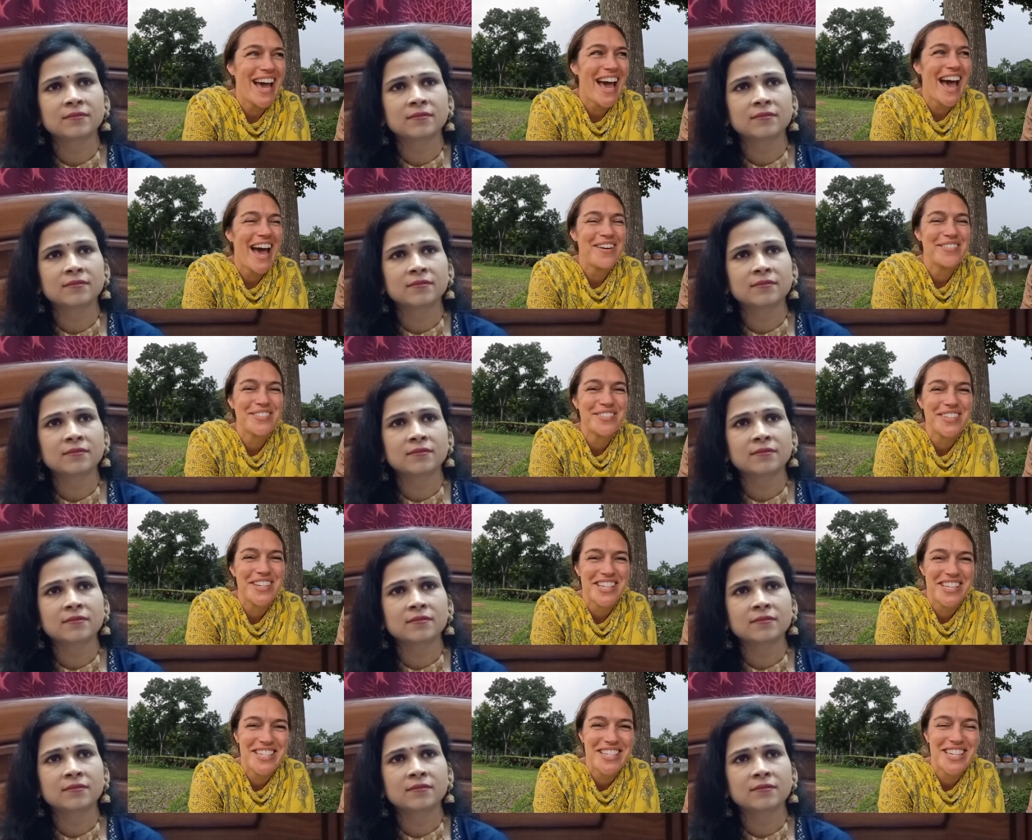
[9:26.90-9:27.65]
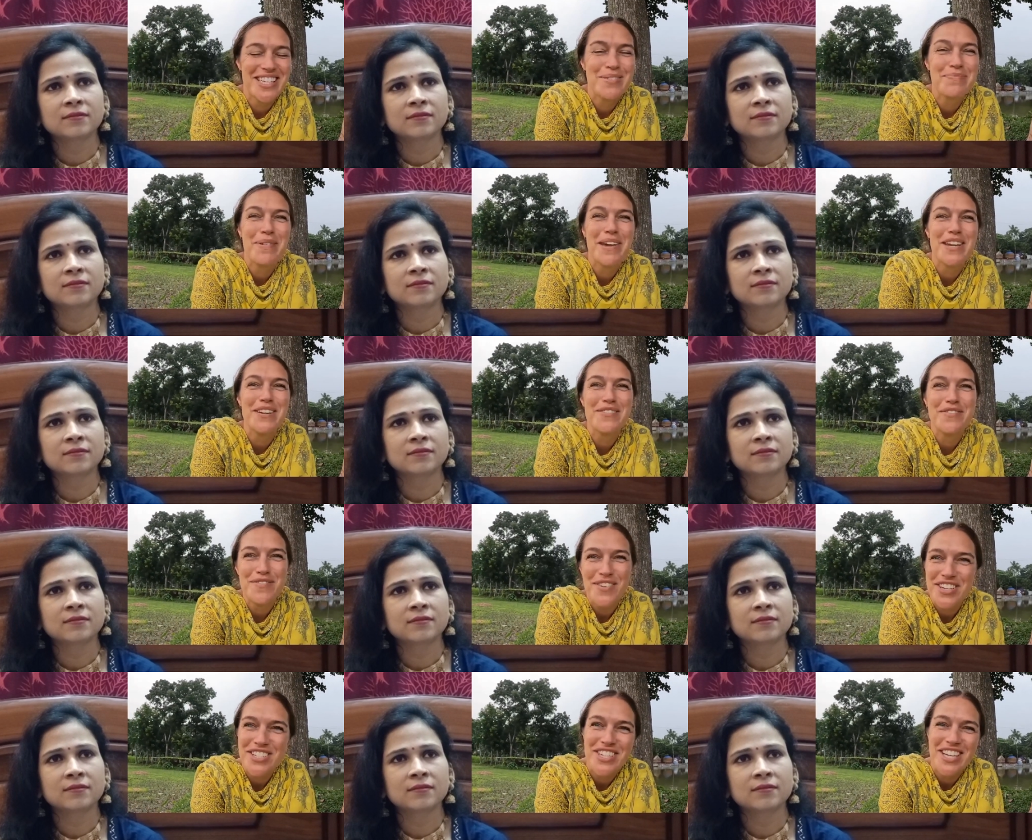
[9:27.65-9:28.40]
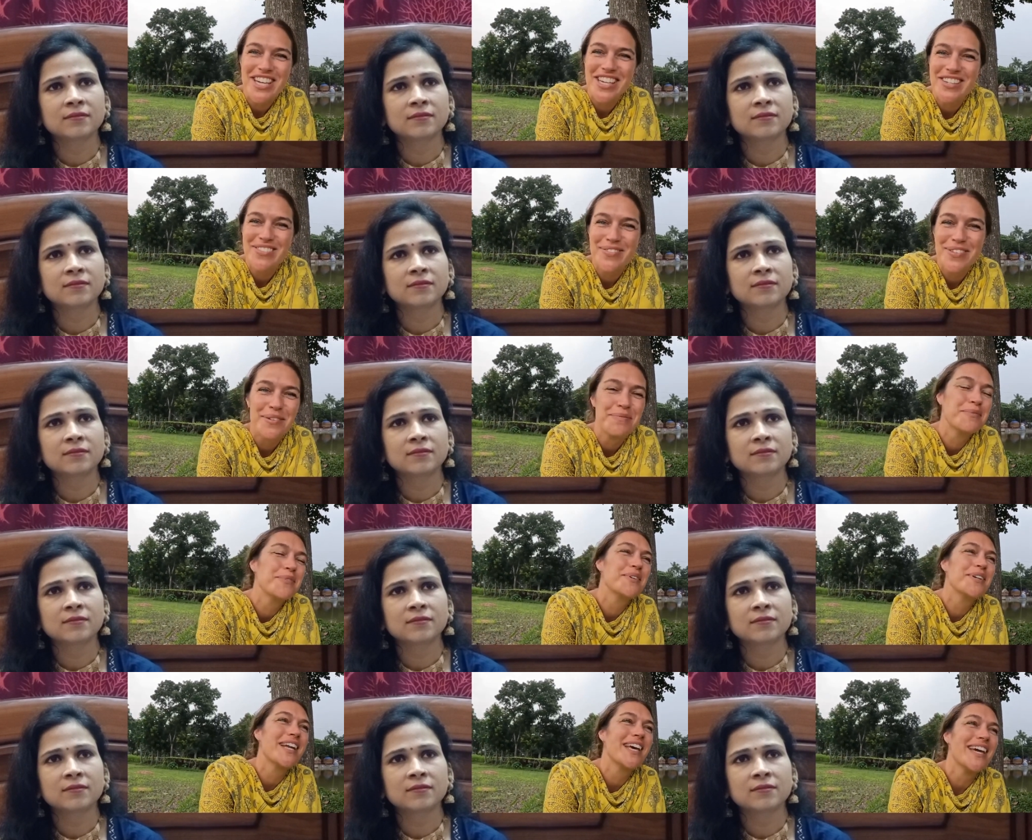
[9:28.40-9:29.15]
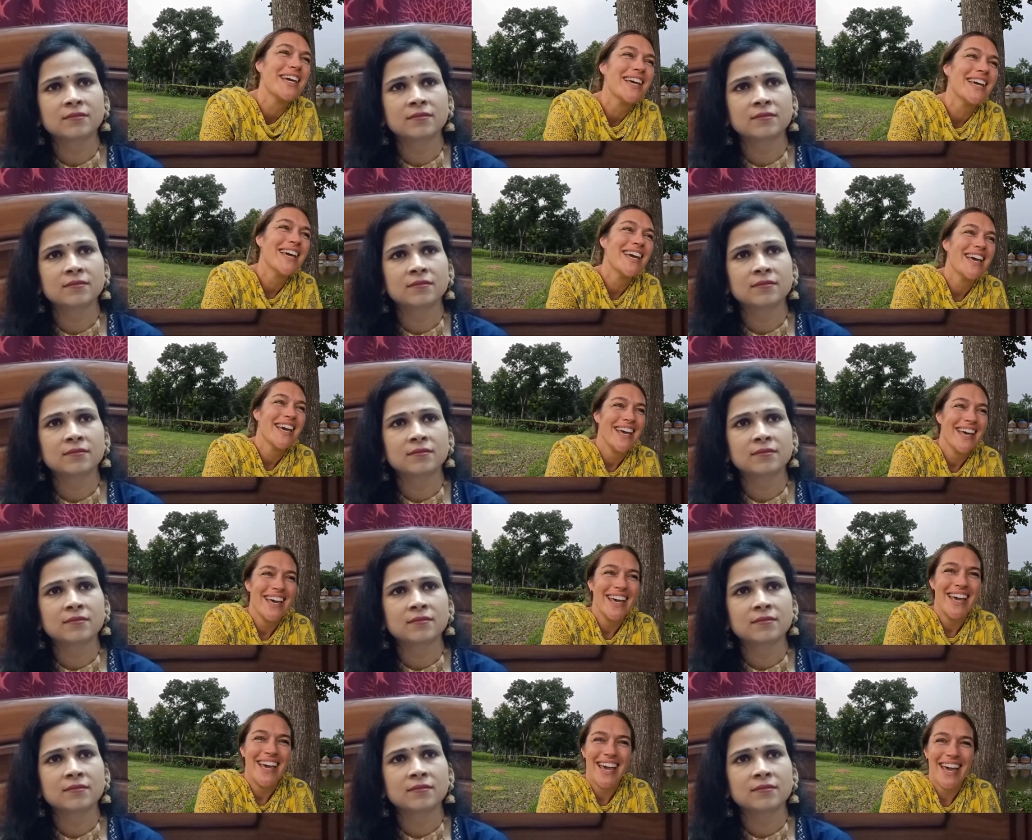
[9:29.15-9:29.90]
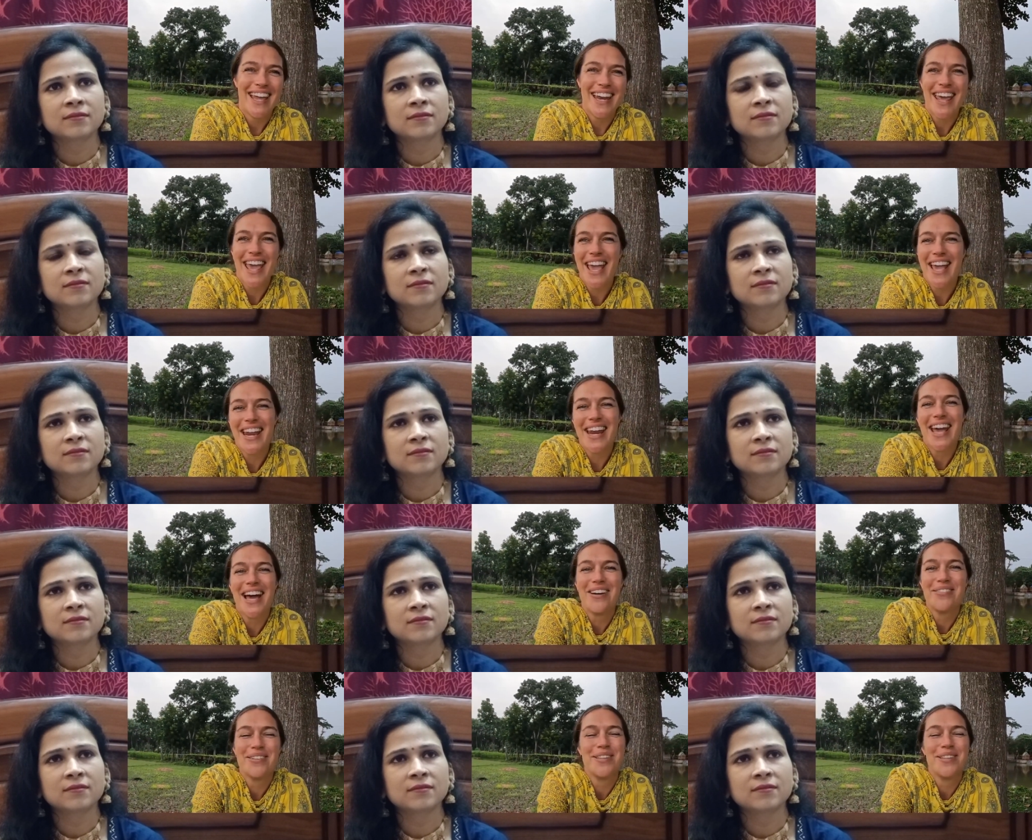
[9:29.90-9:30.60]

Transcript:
Speaker 1: after he's just been fishing for the morning and hanging